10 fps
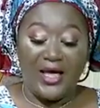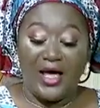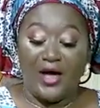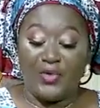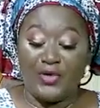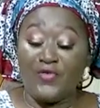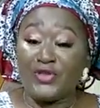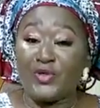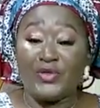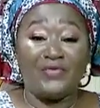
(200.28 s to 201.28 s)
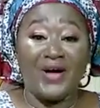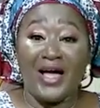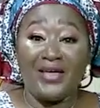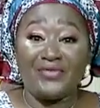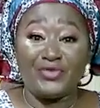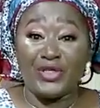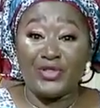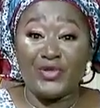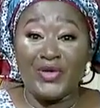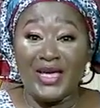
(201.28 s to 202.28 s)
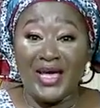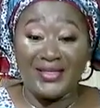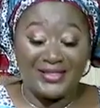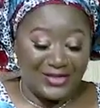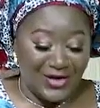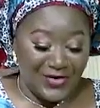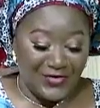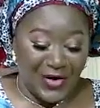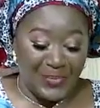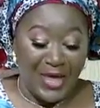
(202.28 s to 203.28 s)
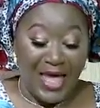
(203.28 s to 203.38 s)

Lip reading: with over 22 years of